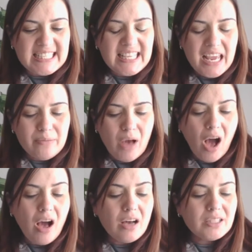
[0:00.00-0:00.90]
same
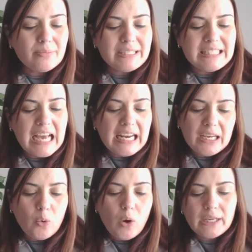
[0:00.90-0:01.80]
hard metallic
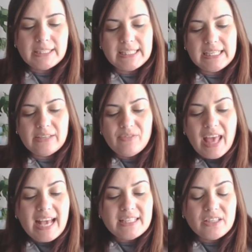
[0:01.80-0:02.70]
quality
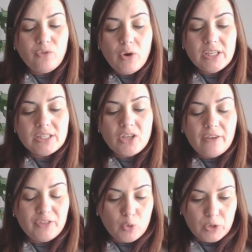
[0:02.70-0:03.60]
as the voice
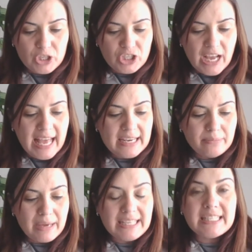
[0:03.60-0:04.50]
of the witch I had
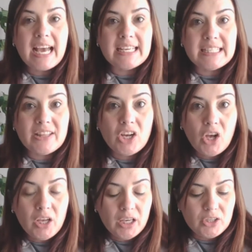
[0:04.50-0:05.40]
met under the
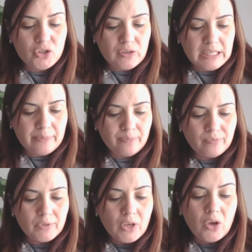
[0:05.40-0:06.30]
conker tree,
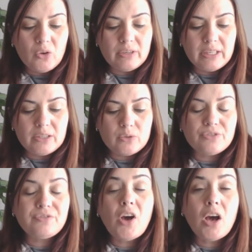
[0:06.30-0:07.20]
only it was
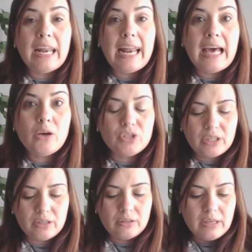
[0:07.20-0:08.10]
far louder
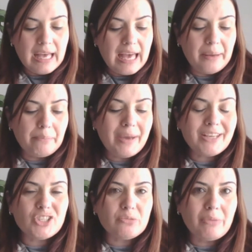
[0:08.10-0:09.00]
and
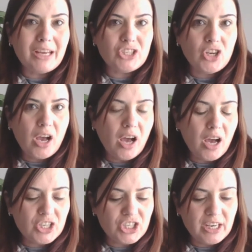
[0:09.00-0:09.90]
much, much
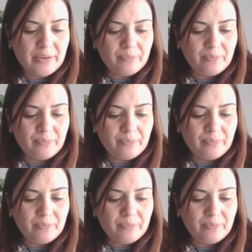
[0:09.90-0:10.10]
harsher.